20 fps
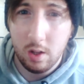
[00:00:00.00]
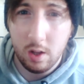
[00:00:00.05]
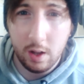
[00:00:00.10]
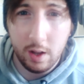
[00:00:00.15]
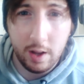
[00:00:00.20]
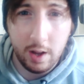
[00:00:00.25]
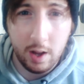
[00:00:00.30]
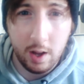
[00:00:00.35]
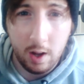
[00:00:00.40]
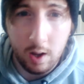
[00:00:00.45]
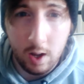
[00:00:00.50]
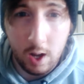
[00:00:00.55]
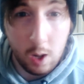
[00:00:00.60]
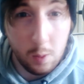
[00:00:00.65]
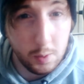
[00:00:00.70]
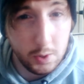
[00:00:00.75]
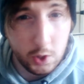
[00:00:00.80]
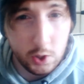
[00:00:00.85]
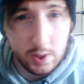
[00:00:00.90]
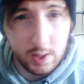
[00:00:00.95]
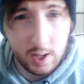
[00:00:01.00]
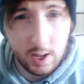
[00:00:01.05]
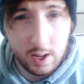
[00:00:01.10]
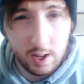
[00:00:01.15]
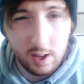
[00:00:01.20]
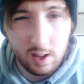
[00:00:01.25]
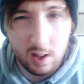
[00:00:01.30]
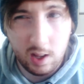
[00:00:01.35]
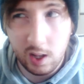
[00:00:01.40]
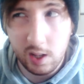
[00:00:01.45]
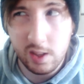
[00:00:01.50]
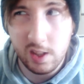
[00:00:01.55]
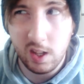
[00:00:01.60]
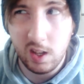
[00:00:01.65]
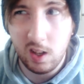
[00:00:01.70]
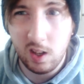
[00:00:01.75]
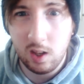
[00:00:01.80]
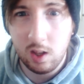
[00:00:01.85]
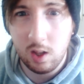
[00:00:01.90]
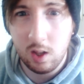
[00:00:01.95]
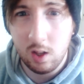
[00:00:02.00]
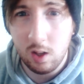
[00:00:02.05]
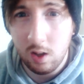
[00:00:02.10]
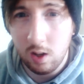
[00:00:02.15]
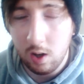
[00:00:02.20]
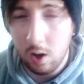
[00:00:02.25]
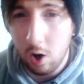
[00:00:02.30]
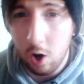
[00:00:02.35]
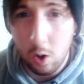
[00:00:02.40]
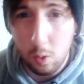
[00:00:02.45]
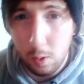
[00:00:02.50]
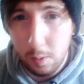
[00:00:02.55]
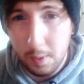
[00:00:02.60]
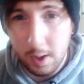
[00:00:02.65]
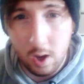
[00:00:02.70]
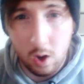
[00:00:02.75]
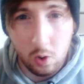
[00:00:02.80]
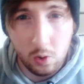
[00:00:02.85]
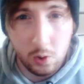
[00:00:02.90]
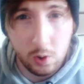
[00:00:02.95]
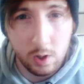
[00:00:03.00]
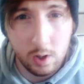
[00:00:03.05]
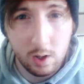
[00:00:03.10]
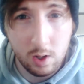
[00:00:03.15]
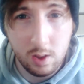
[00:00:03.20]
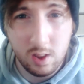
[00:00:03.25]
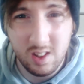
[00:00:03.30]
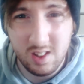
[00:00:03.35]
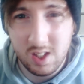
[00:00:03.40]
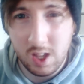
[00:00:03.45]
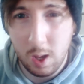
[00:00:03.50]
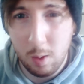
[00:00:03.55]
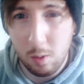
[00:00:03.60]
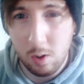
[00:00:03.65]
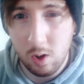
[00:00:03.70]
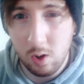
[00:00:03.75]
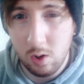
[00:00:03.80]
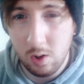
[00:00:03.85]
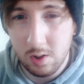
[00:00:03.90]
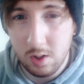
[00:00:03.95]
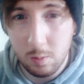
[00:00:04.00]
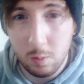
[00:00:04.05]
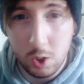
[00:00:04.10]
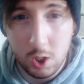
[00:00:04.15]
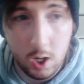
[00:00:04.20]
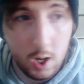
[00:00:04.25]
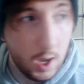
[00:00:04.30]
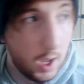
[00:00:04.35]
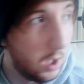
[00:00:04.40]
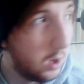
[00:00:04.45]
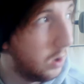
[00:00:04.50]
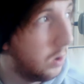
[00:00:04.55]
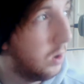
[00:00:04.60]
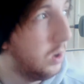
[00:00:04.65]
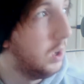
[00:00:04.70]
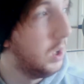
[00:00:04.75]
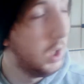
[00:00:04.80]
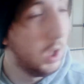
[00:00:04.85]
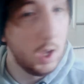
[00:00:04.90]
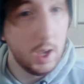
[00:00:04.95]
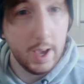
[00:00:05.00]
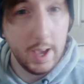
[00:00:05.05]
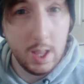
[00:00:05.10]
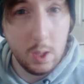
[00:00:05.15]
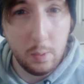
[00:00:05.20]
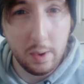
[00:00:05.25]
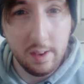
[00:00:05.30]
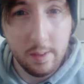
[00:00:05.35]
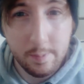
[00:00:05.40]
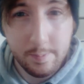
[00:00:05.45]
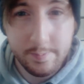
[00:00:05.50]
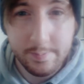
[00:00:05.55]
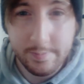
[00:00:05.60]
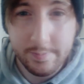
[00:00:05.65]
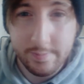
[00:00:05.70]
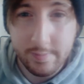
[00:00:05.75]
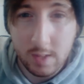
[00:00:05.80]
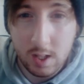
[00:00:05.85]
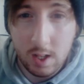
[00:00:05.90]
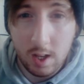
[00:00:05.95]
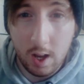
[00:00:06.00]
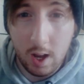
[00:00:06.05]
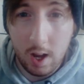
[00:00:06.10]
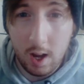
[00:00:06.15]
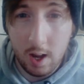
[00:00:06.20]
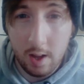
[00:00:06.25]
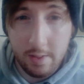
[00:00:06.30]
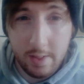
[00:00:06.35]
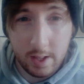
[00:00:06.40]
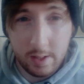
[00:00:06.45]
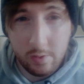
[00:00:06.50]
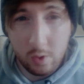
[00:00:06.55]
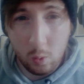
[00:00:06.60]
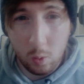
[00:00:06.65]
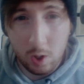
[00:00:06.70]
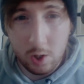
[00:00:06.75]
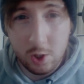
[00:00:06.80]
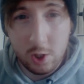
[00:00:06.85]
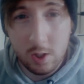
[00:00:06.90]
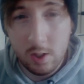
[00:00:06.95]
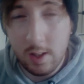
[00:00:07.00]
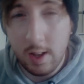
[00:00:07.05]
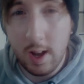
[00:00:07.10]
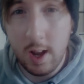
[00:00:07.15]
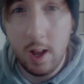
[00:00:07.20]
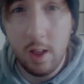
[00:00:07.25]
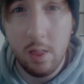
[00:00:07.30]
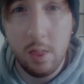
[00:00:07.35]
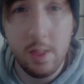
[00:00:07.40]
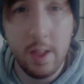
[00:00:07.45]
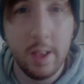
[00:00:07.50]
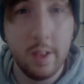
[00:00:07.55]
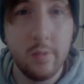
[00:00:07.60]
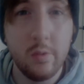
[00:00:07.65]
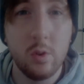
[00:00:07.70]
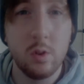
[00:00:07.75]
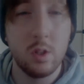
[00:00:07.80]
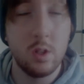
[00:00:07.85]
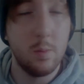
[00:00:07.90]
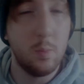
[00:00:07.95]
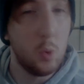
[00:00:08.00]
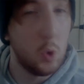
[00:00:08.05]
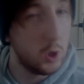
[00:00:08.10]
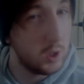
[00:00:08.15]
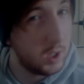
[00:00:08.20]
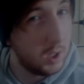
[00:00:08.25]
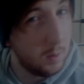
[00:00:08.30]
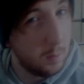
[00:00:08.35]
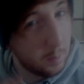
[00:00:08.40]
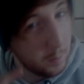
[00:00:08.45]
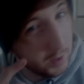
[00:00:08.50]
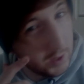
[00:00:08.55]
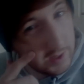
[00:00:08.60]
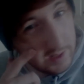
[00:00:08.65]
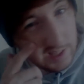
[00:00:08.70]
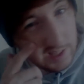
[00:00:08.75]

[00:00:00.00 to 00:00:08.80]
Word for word: I'll be doing that, I think, or we might all do it on the Skype call or some shit, I don't know. Anyway, thanks for watching and thanks for supporting Myst